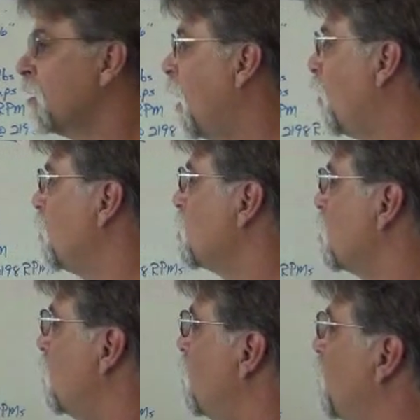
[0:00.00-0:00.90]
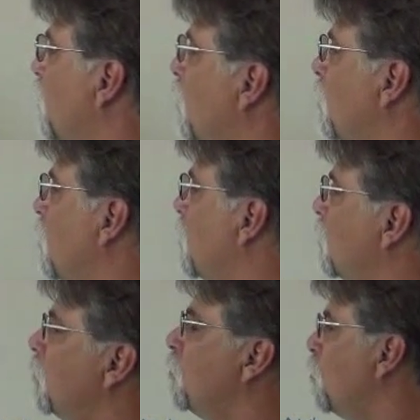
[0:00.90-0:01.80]
allow us to,
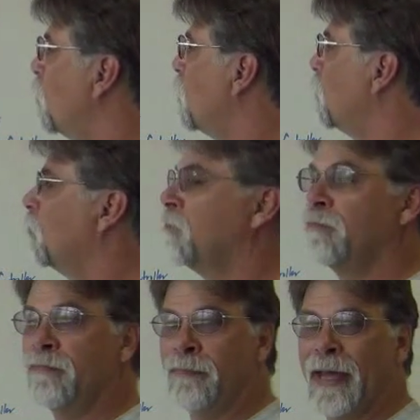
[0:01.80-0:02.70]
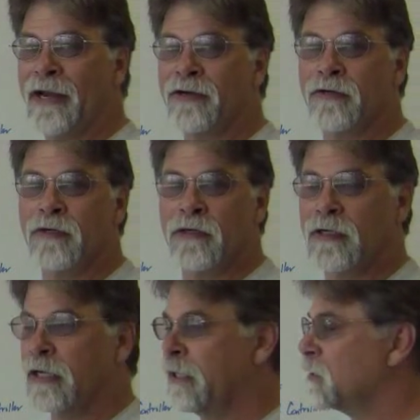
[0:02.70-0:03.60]
to do a little better
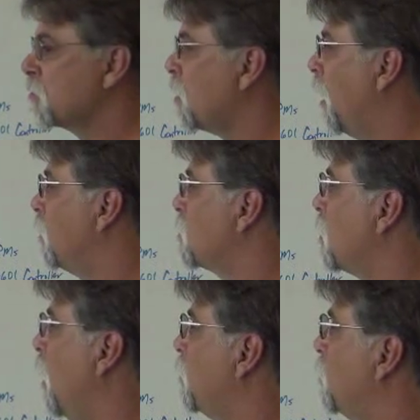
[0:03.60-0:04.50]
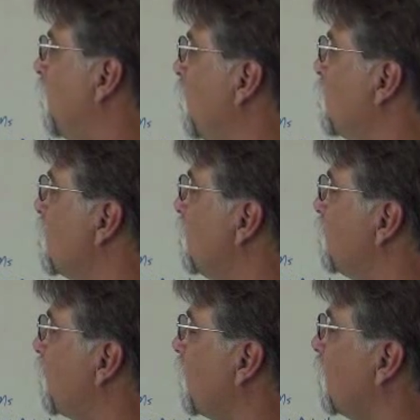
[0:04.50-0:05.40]
side-to-side uh, -side comparison.
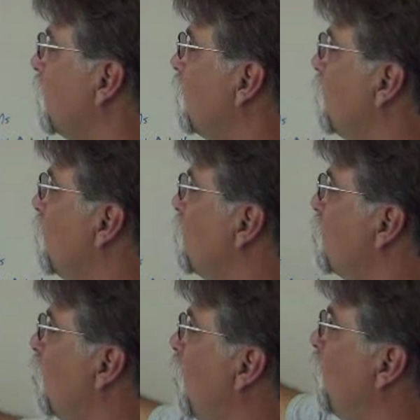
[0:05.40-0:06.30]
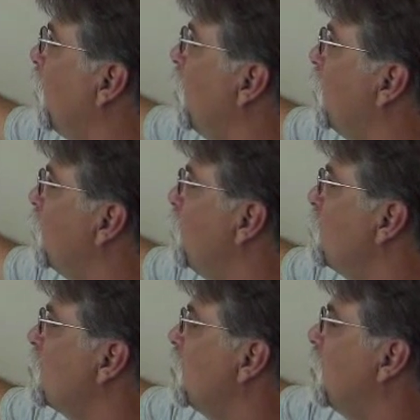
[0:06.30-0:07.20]
So what we're going to
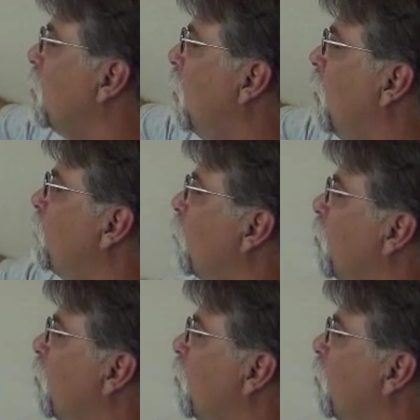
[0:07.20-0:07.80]
use uh, for